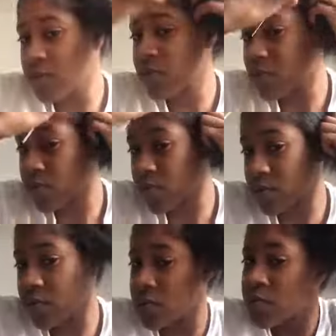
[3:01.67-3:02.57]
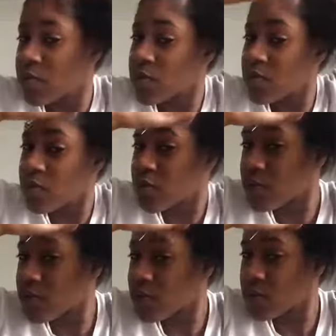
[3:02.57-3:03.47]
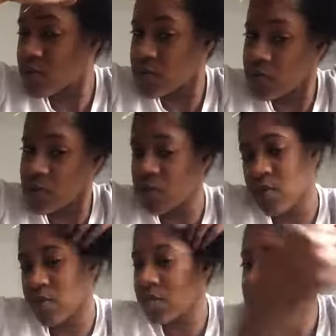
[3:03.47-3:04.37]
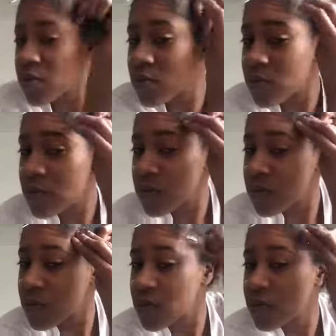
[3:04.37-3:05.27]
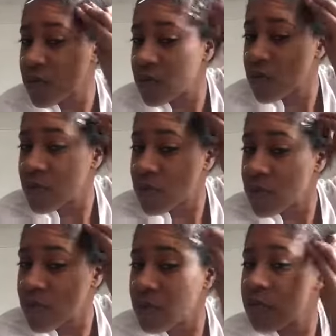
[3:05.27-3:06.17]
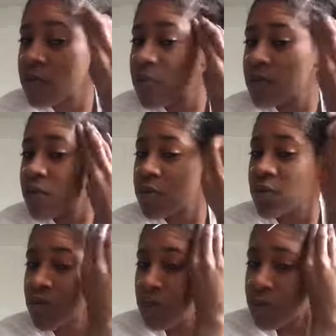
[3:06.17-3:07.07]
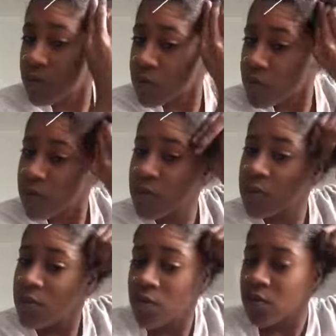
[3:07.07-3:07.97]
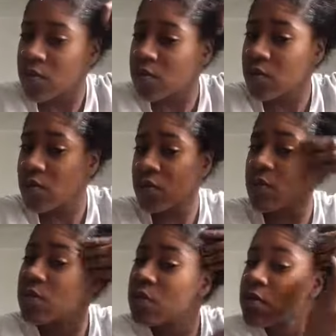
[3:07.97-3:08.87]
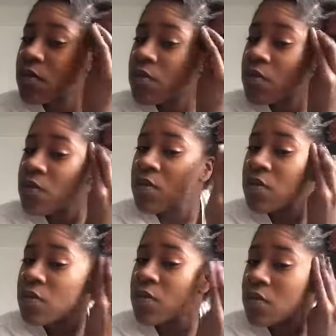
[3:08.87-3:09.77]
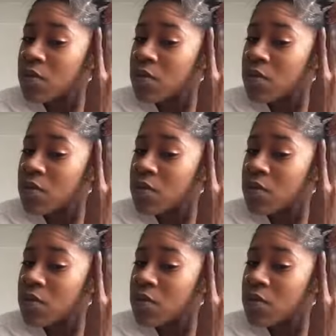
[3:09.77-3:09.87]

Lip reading: are going to braid both the side braids and that middle braid together. So all 3